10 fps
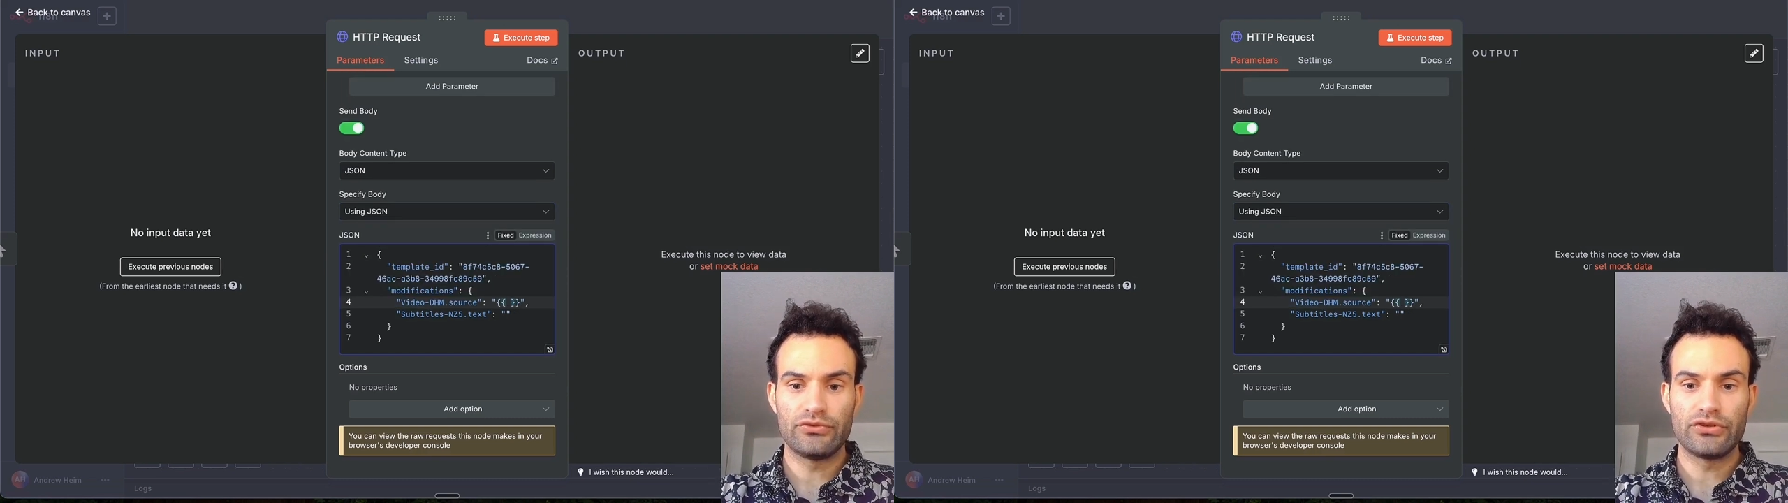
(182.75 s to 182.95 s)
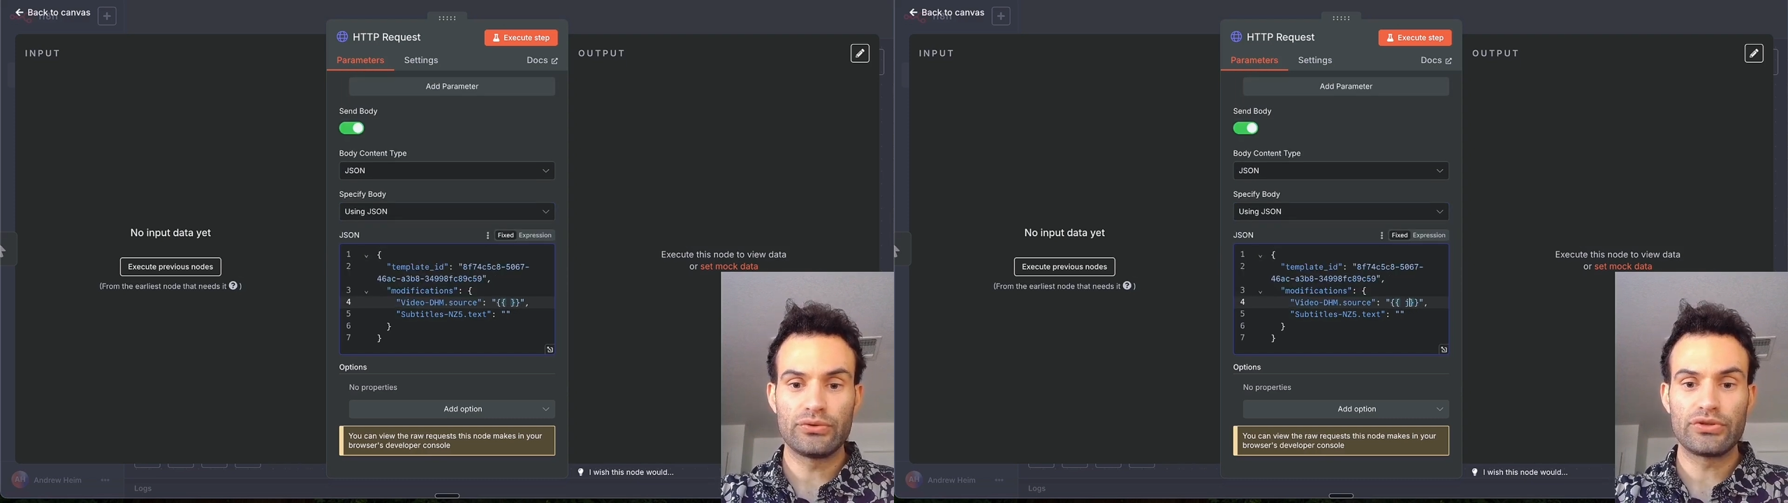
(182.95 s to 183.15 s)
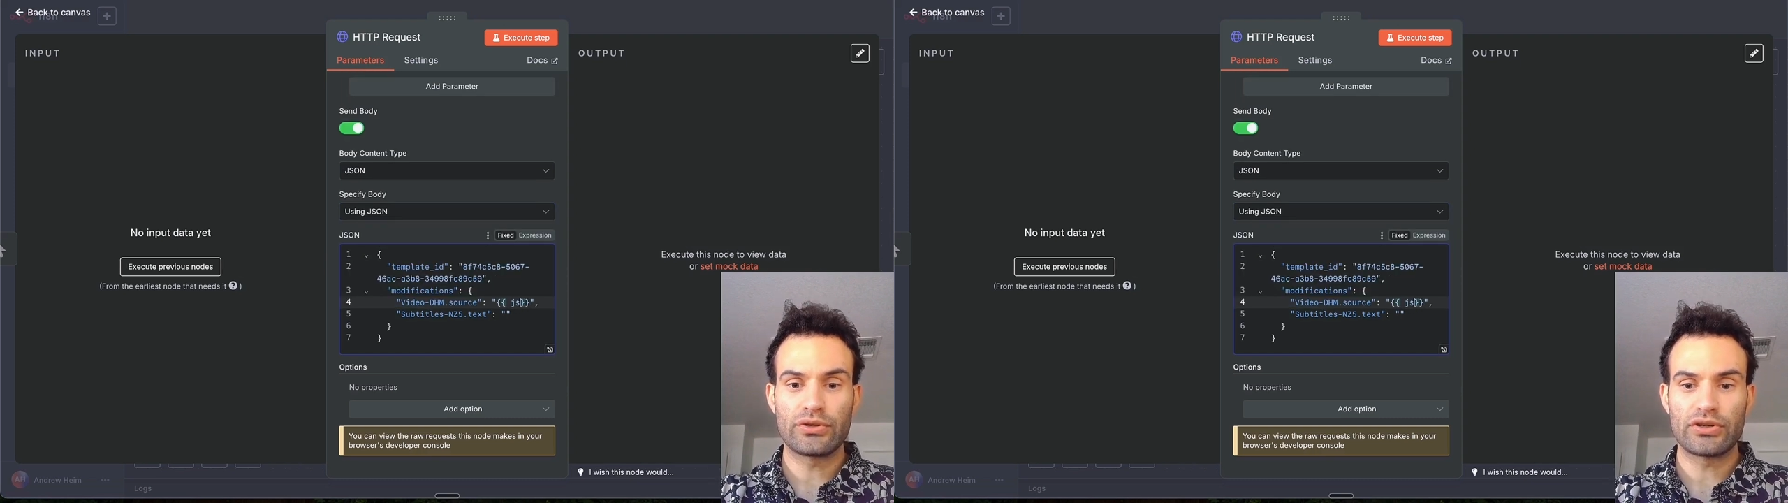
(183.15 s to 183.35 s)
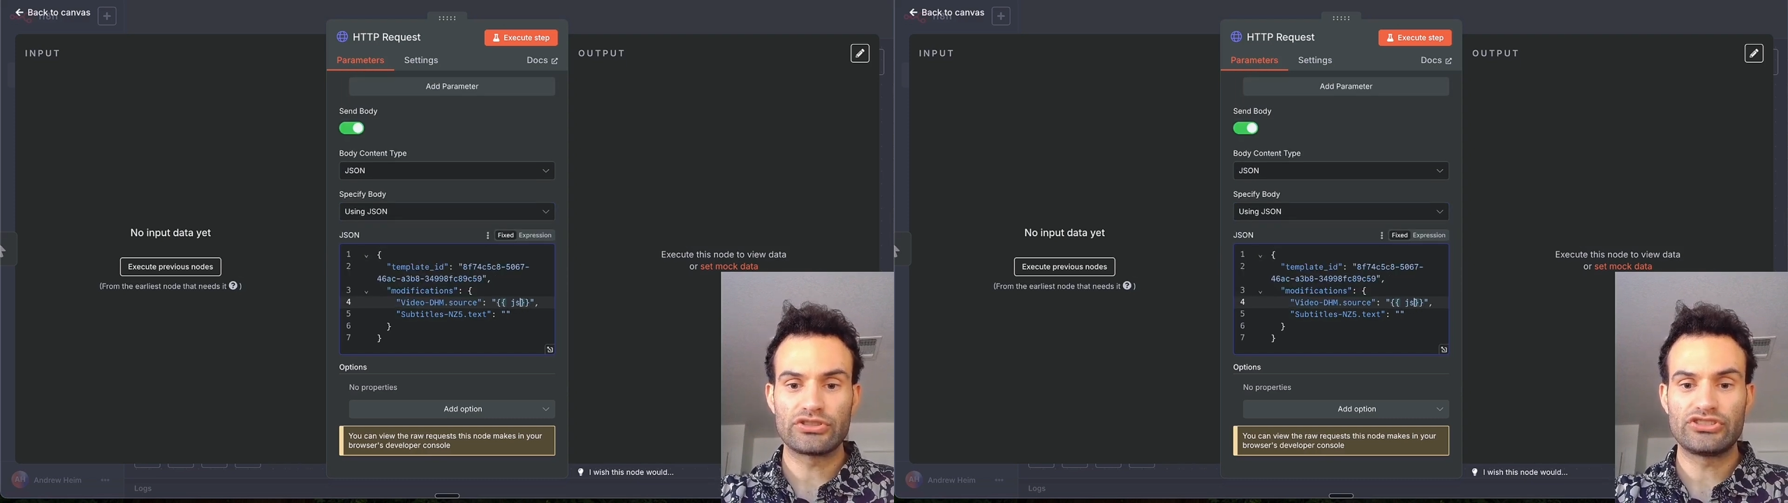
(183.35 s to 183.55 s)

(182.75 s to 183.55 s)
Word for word: do your